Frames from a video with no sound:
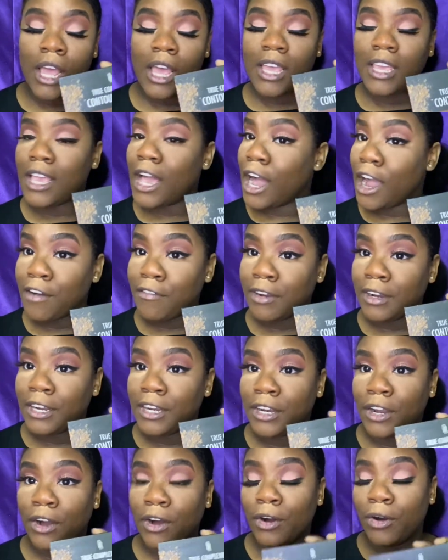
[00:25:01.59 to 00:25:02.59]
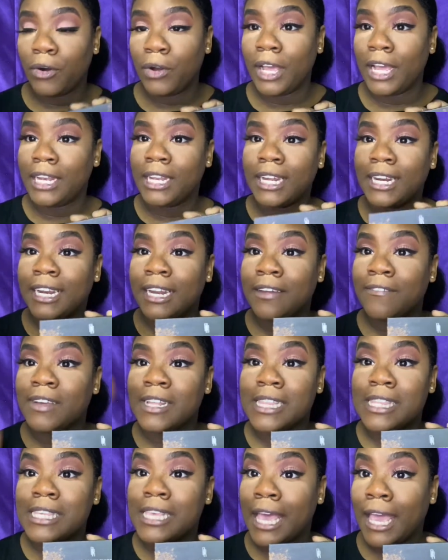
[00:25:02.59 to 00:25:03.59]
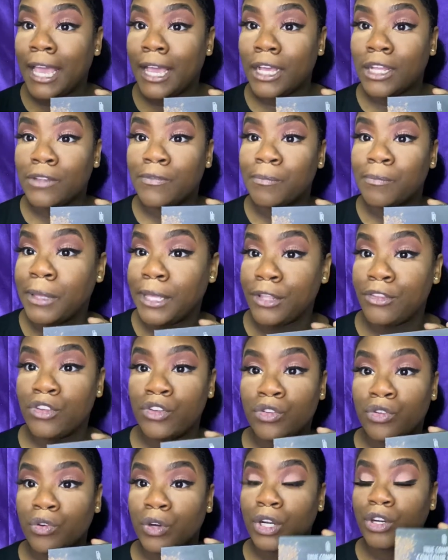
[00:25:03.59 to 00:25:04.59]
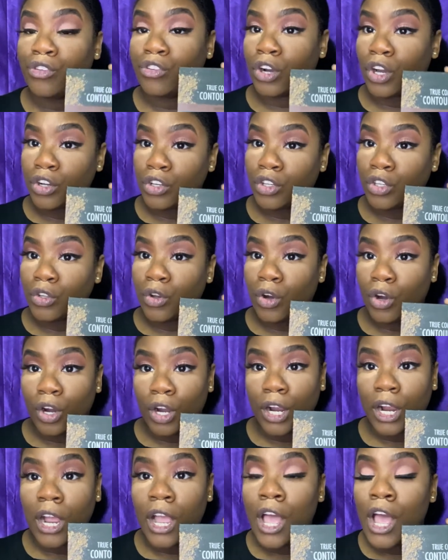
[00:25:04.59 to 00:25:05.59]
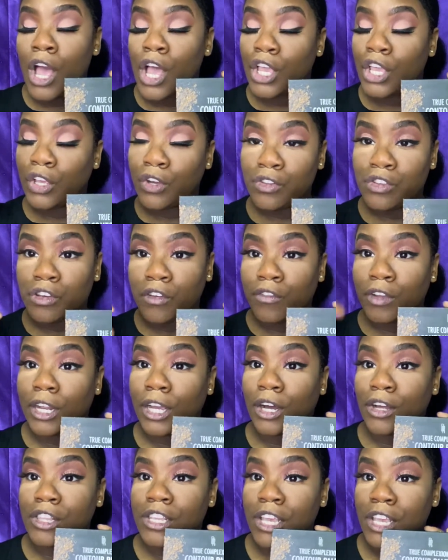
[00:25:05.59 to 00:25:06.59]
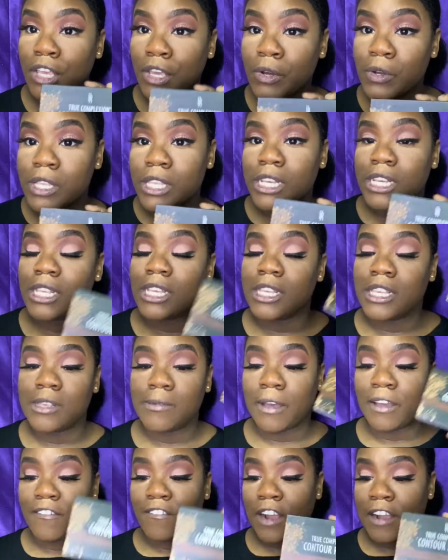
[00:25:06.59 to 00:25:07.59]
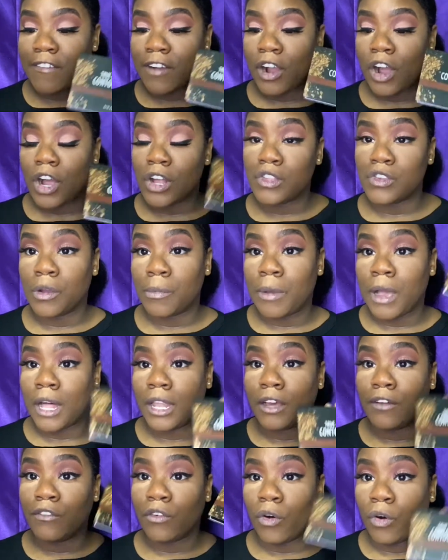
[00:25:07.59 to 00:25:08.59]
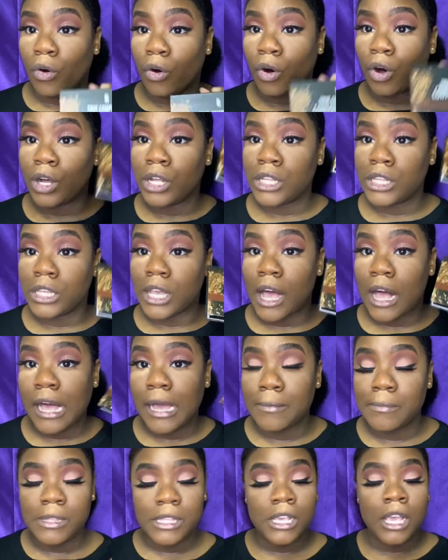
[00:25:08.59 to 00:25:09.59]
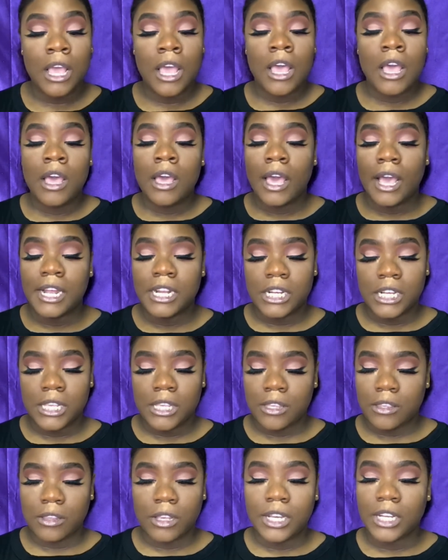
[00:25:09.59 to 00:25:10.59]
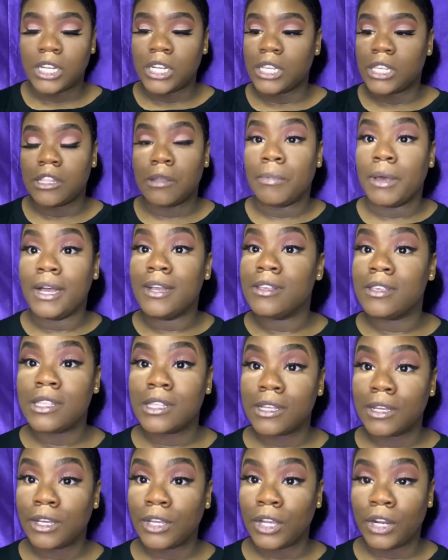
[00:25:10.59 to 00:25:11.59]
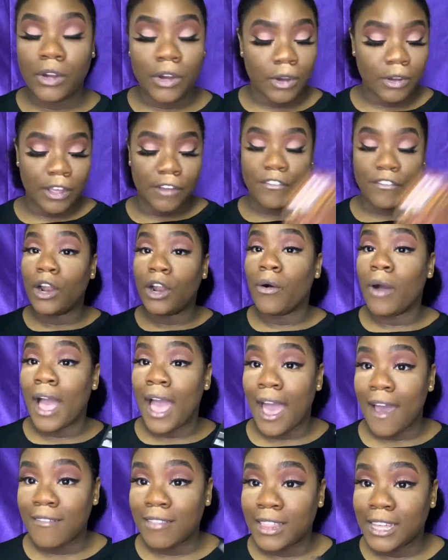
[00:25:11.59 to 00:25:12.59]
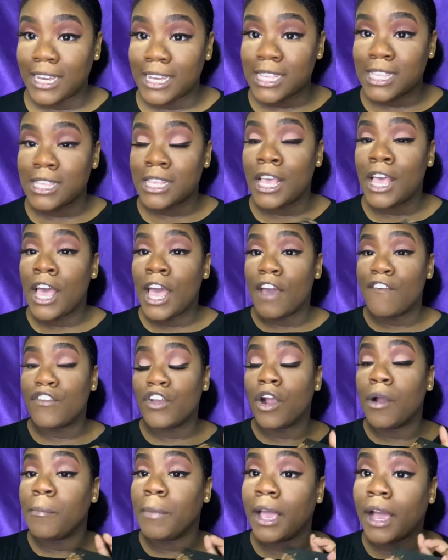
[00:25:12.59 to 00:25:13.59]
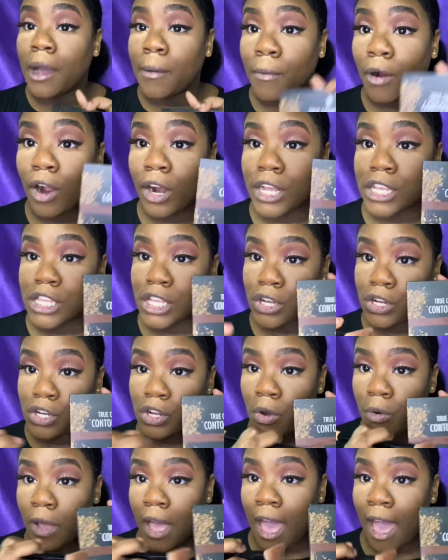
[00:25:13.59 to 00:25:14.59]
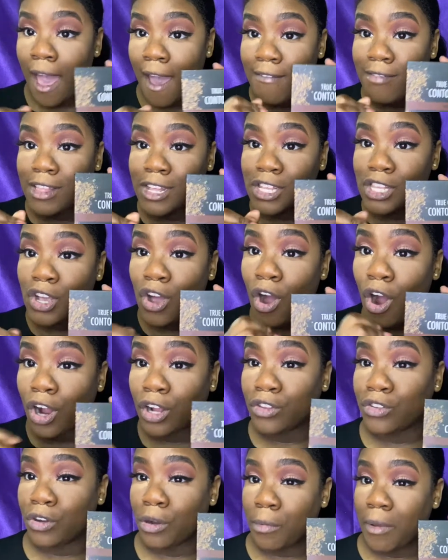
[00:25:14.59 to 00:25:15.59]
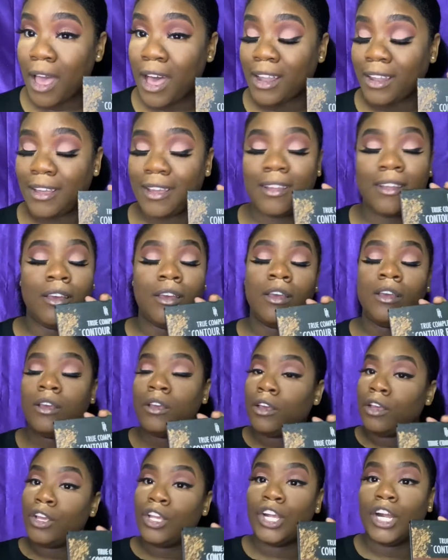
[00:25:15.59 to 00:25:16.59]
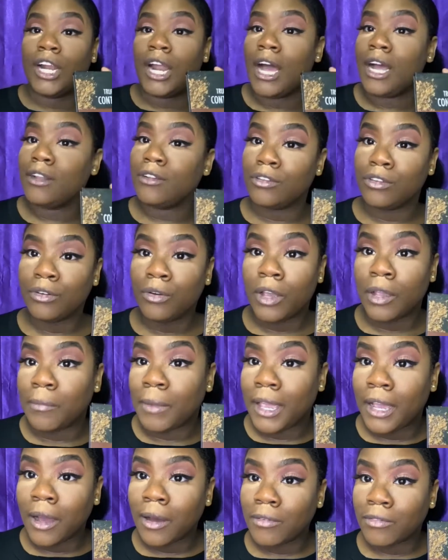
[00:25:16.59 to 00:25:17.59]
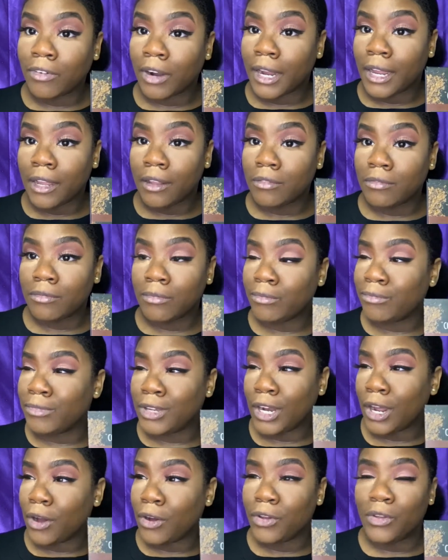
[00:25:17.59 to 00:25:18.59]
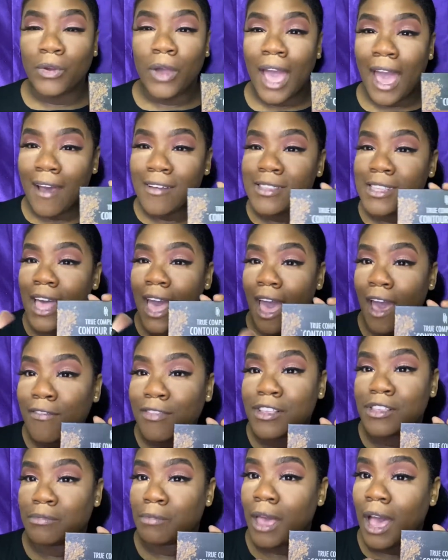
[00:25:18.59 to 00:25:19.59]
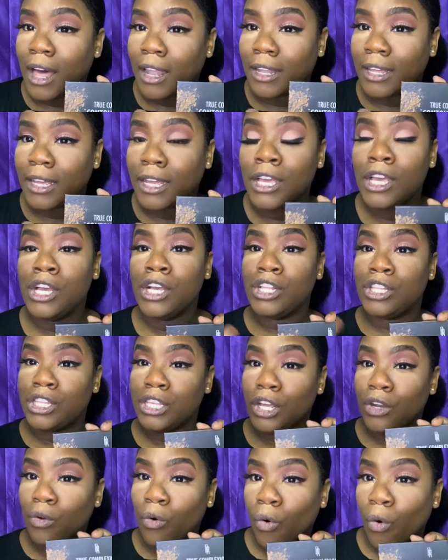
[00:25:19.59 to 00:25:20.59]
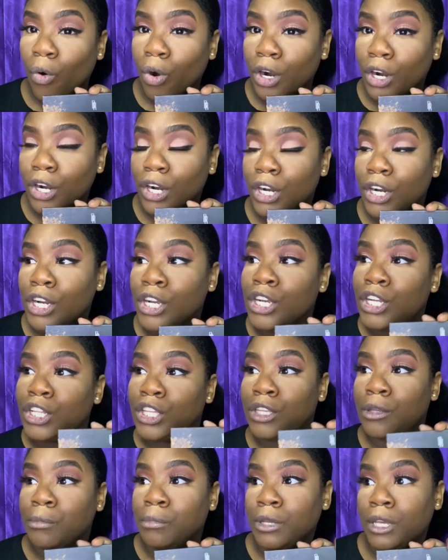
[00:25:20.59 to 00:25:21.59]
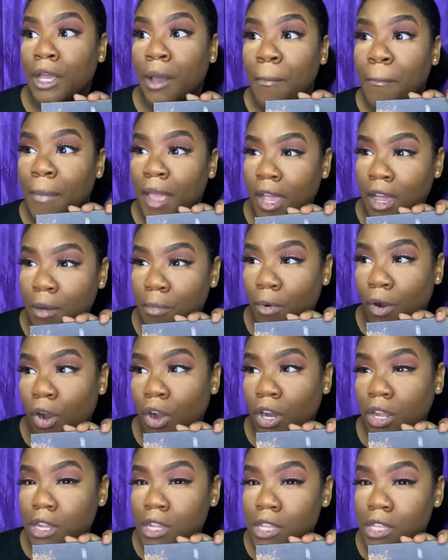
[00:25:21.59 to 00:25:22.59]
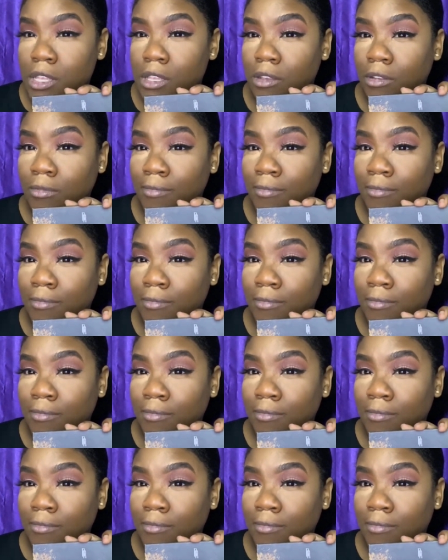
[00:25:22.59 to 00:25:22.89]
Y'all already know it doesn't even take to do a drugstore YouTube video to use this. This is my favorite contour palette of all times. It's just the best. If have this, if you're a makeup artist and you don't have this contour palette, you're not doing makeup right. You have to have this palette in order to be a makeup artist.